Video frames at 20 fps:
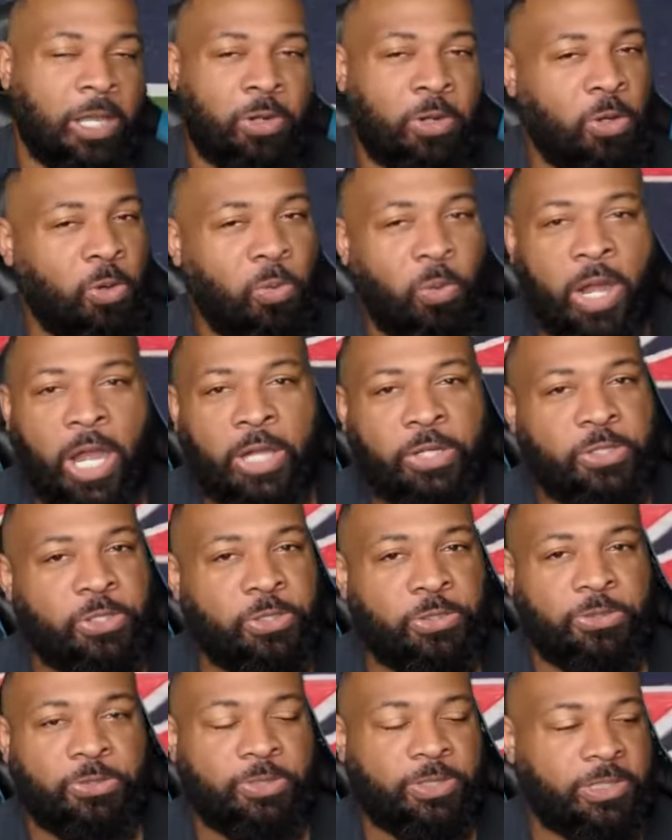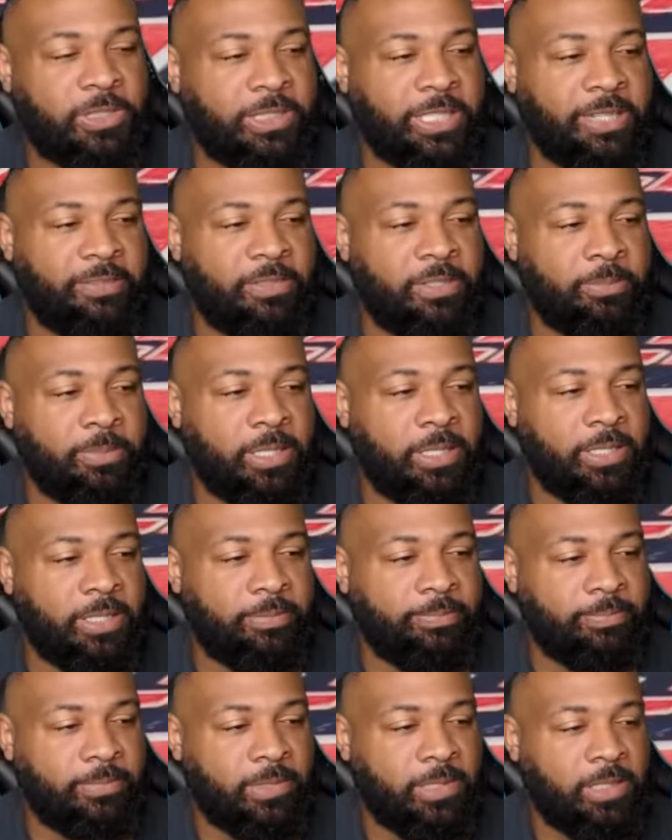I don't know why you're using the safety,
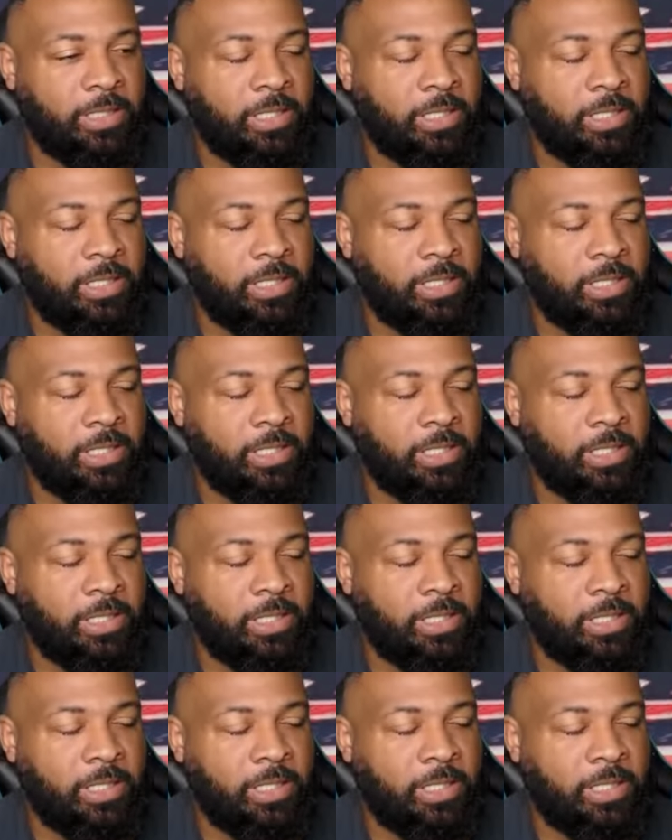buddy.